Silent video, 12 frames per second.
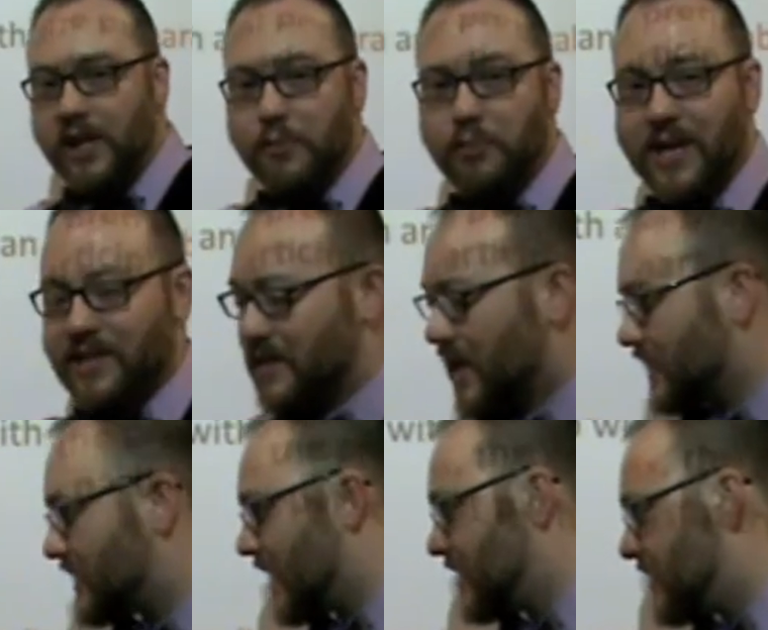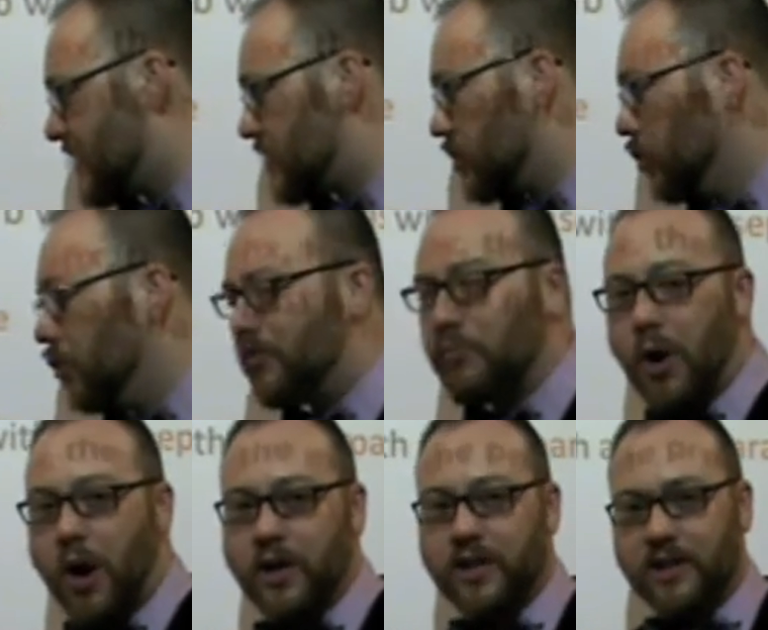in a present tense sentence, this oof
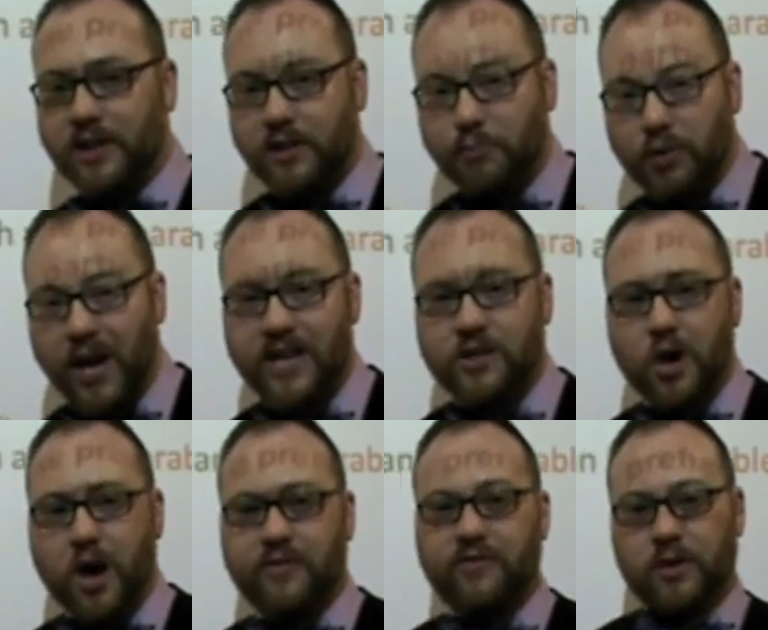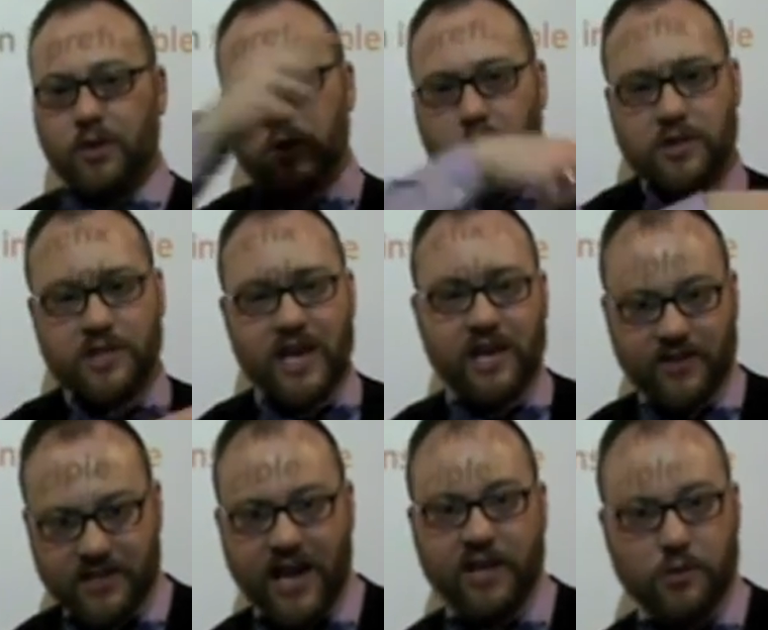part breaks off, goes to the end of a
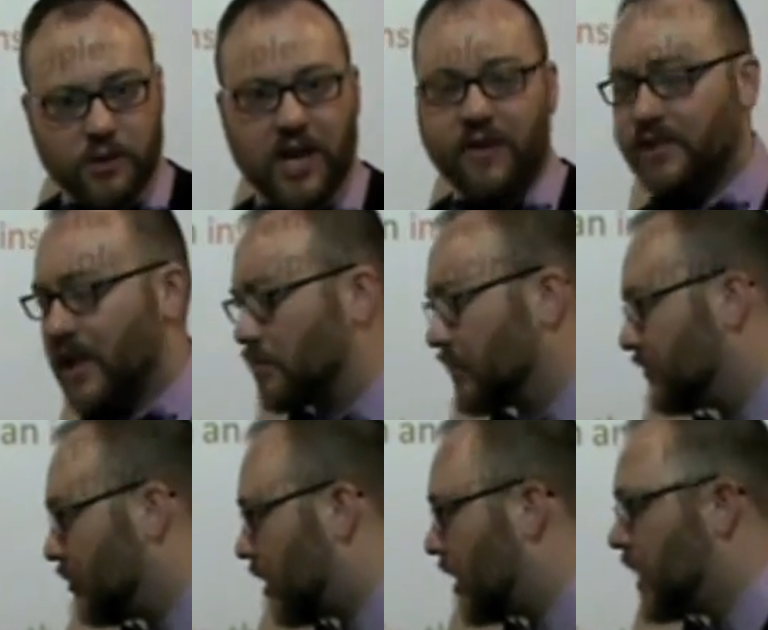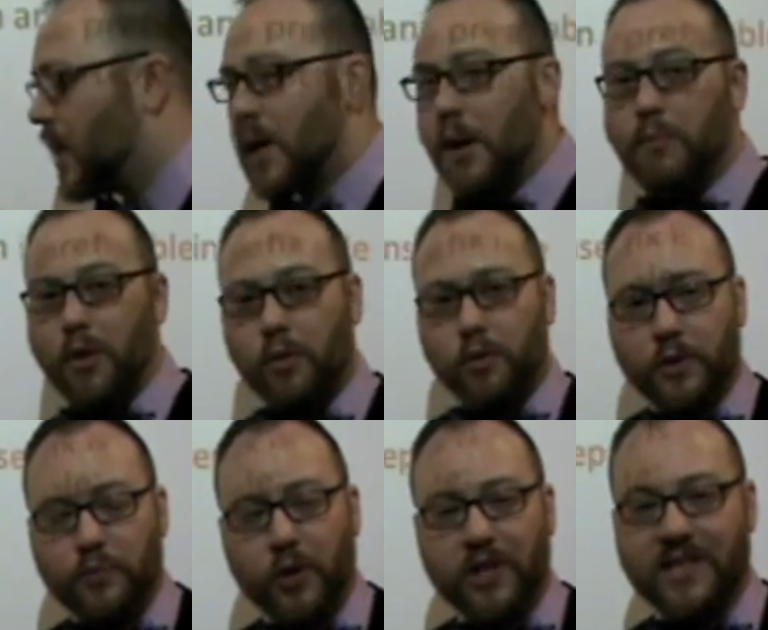sentence. We covered that before. But when
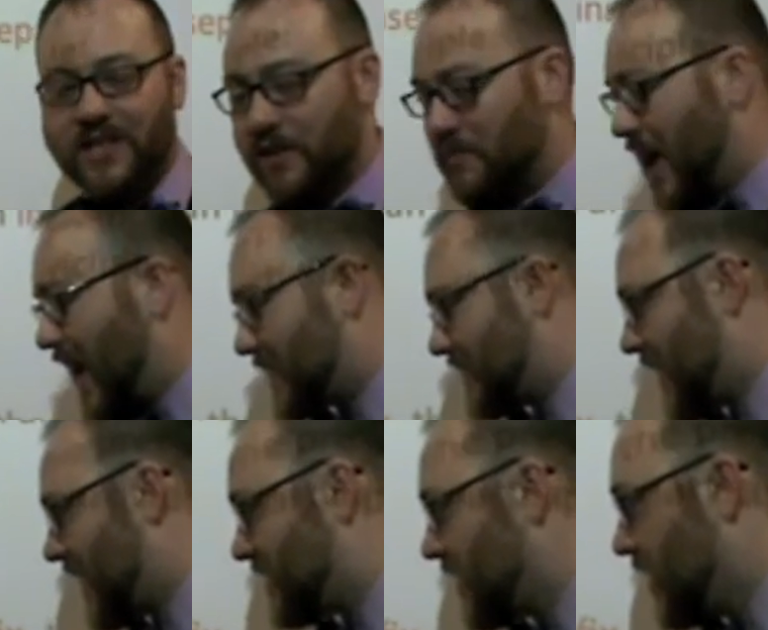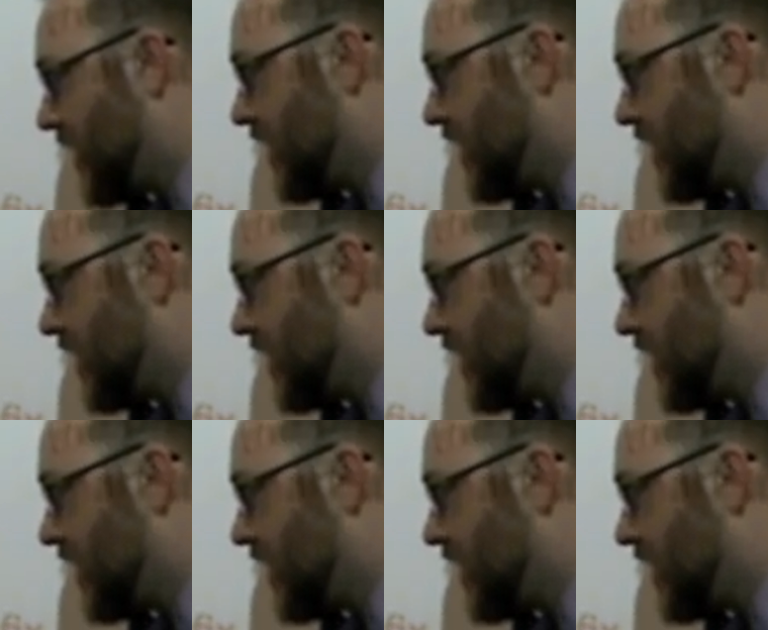we're putting these in the past tense,